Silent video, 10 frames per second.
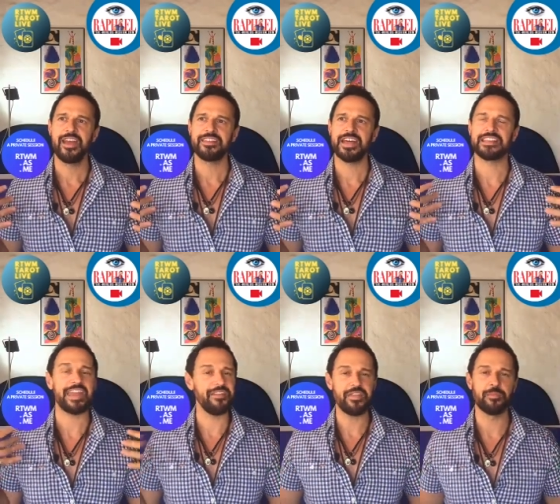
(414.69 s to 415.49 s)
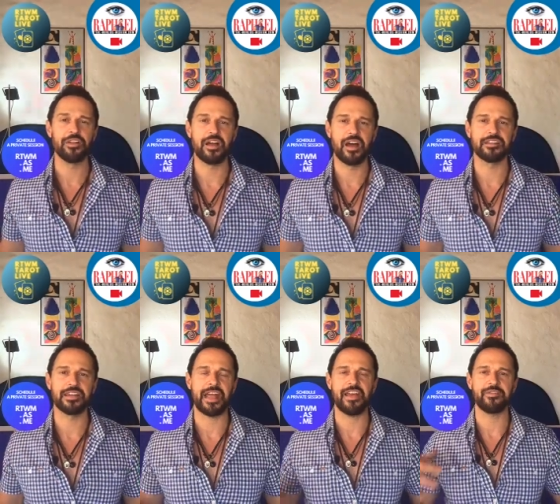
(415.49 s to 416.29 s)
that gave them a lot, that
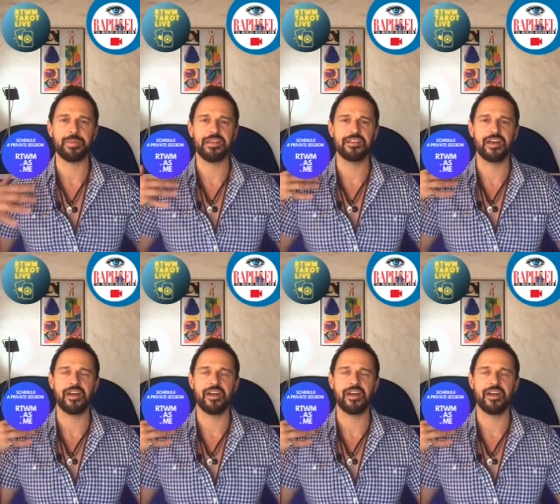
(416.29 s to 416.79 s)
has been,